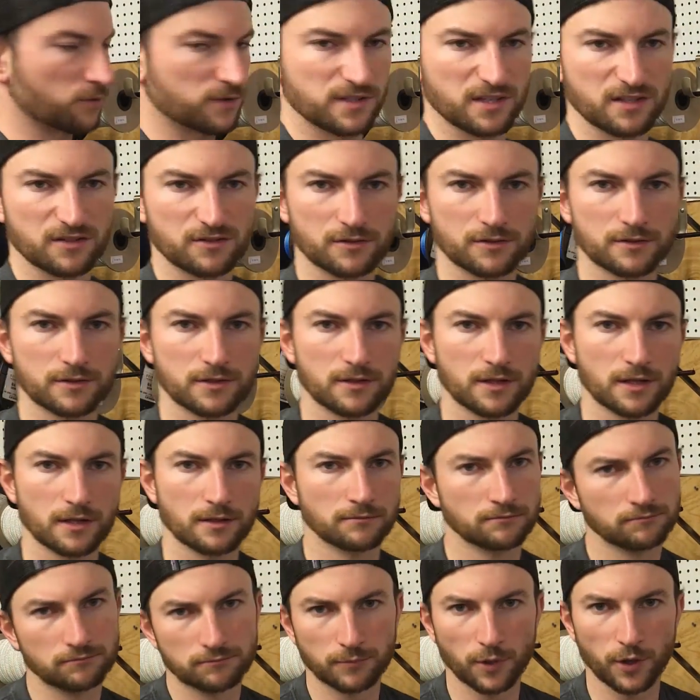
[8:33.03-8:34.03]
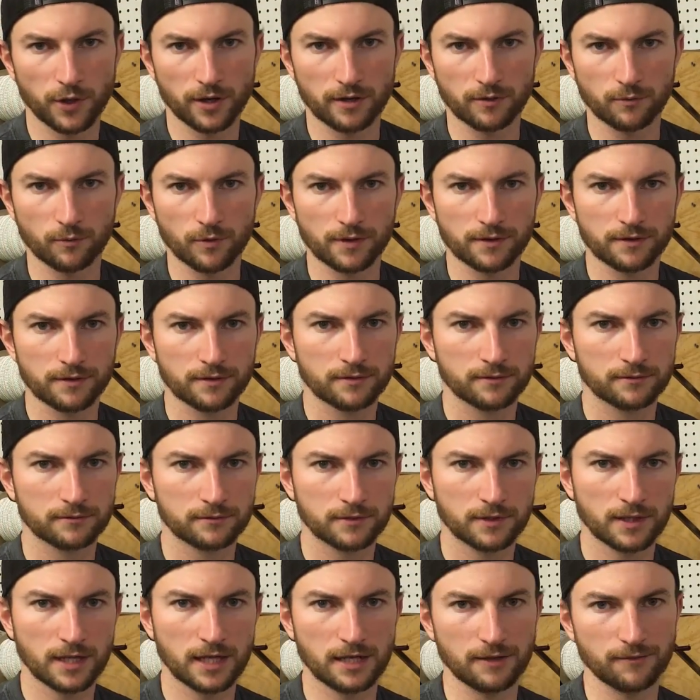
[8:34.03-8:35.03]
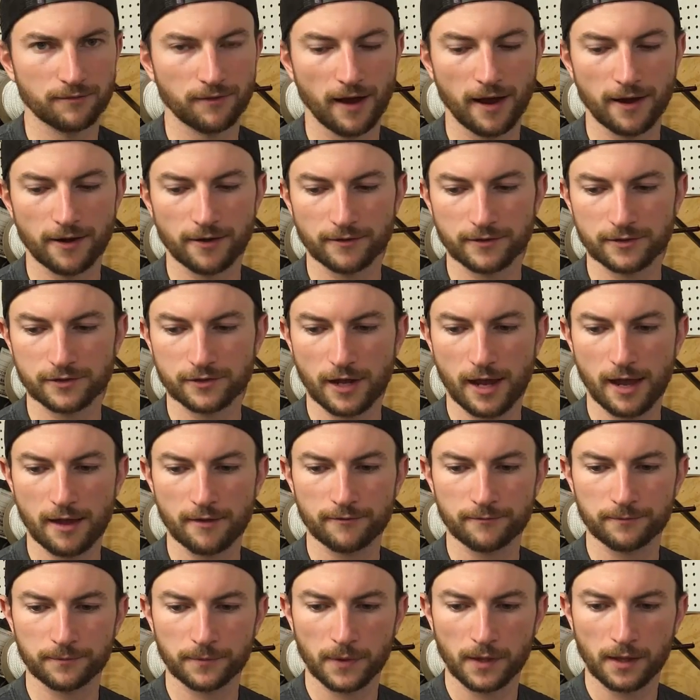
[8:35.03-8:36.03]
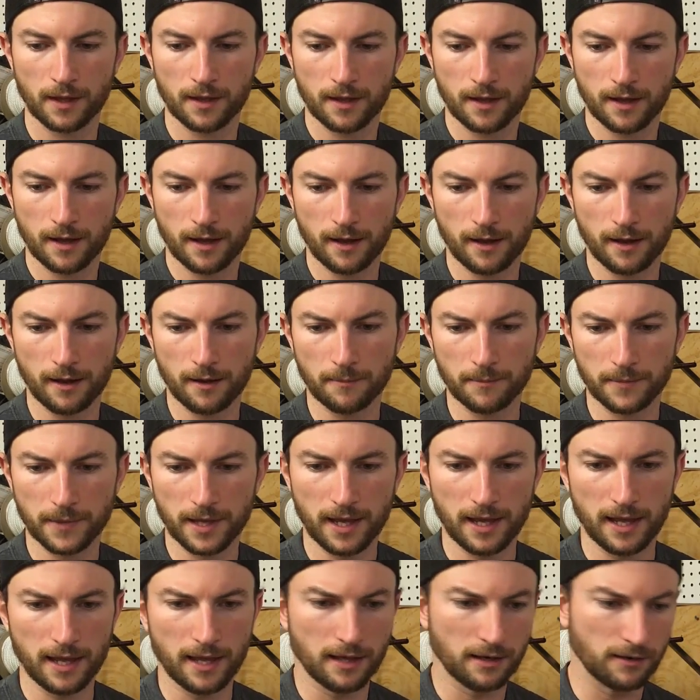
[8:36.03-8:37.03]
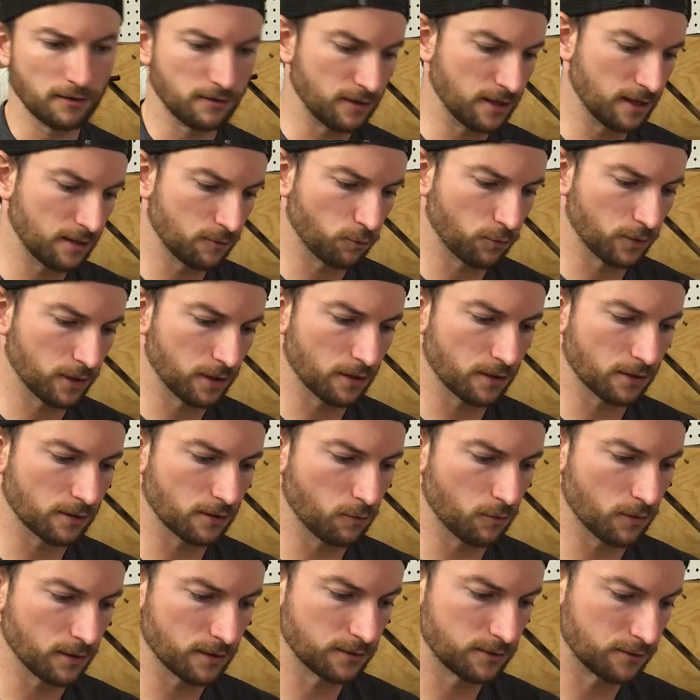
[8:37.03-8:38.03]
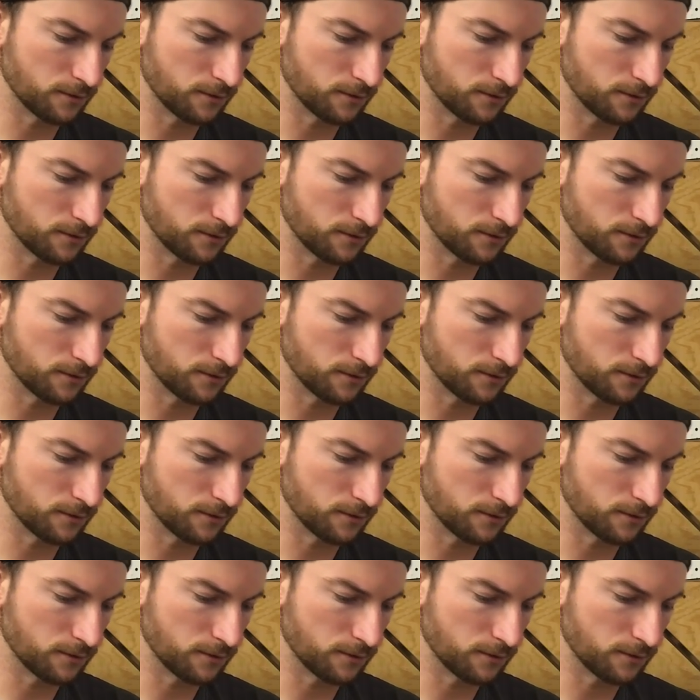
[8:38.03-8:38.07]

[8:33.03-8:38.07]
with scissors and then burn it with any fire that you have. And then we are going